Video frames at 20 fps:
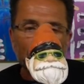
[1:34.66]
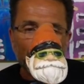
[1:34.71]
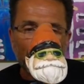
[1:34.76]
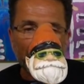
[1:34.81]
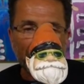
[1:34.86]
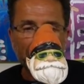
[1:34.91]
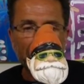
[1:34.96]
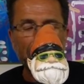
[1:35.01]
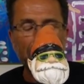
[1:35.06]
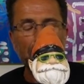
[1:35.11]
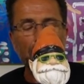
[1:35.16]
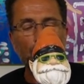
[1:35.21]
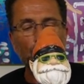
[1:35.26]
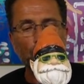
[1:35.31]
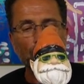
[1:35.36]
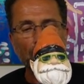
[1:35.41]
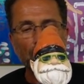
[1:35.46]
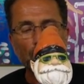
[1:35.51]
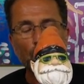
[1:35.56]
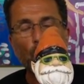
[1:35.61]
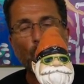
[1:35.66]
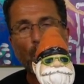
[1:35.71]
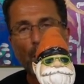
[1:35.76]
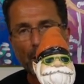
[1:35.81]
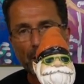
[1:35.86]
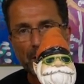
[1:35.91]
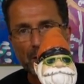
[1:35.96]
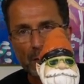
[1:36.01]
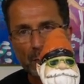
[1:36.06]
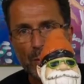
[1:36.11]
but he really
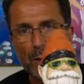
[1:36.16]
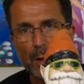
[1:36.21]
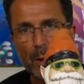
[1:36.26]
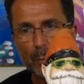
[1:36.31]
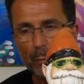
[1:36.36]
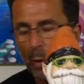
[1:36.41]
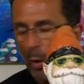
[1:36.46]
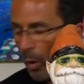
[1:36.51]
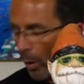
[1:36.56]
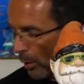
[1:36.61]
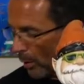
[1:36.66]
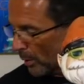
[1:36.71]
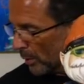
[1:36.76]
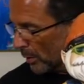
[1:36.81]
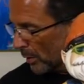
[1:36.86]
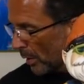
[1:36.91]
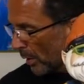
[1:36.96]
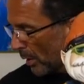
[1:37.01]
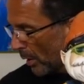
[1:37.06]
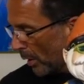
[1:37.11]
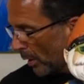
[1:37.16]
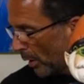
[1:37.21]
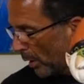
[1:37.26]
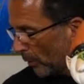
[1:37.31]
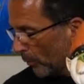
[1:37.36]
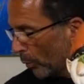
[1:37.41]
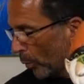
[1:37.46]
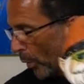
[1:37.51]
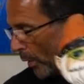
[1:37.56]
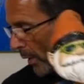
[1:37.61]
wanted to be a part
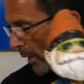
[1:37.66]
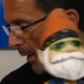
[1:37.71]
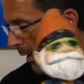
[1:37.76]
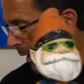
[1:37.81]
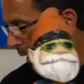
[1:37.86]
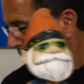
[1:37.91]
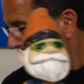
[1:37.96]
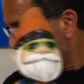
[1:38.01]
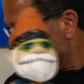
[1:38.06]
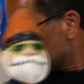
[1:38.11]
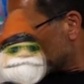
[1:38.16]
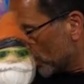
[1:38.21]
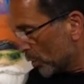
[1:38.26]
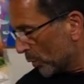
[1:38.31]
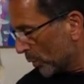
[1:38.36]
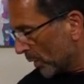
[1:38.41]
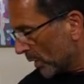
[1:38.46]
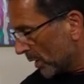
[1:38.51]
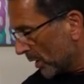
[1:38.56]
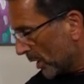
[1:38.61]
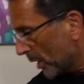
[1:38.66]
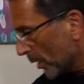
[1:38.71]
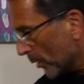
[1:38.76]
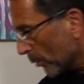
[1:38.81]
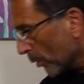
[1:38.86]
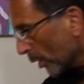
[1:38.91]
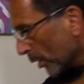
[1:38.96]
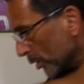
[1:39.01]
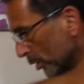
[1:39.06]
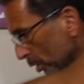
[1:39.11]
of what I'm doing
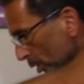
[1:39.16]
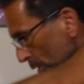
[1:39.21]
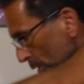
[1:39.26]
here on